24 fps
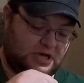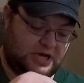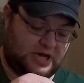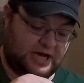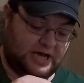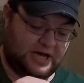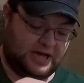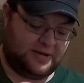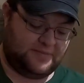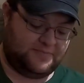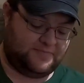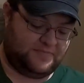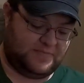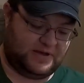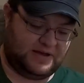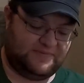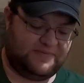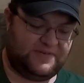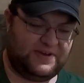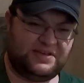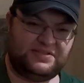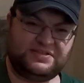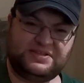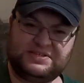I
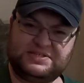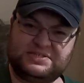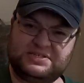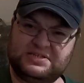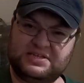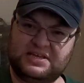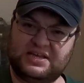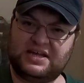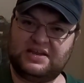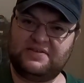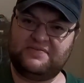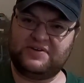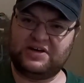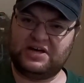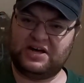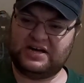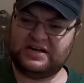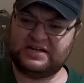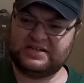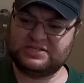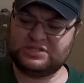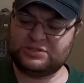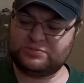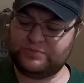found this in kind of an
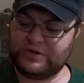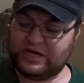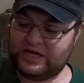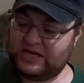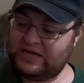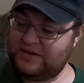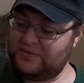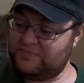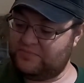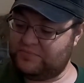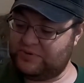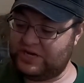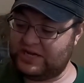odd spot,